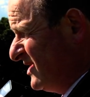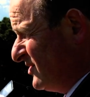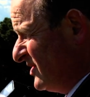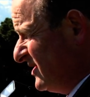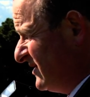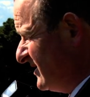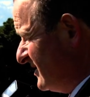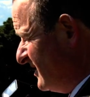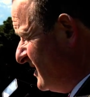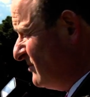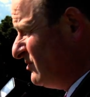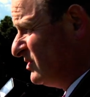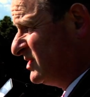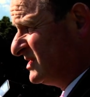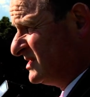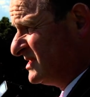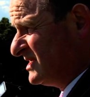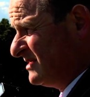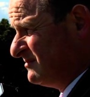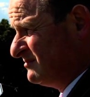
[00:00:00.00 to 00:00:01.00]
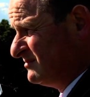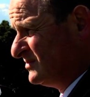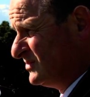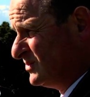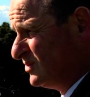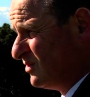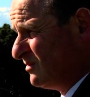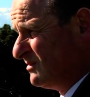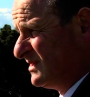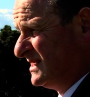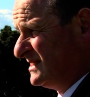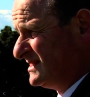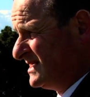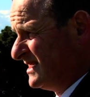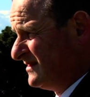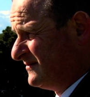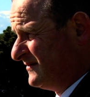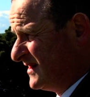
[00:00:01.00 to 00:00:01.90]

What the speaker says: area that I would normally take